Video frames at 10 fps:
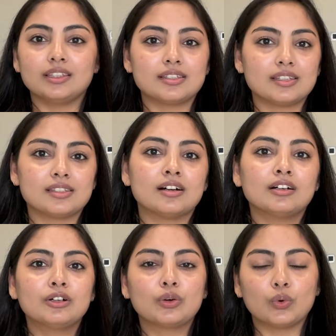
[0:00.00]
this is a
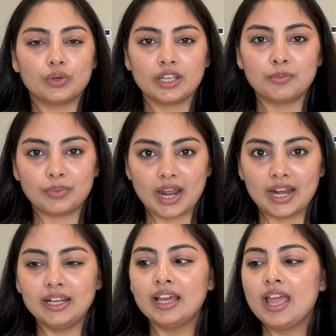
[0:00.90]
Korean
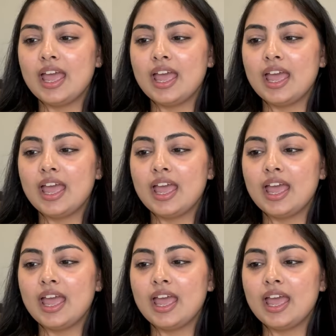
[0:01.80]
brand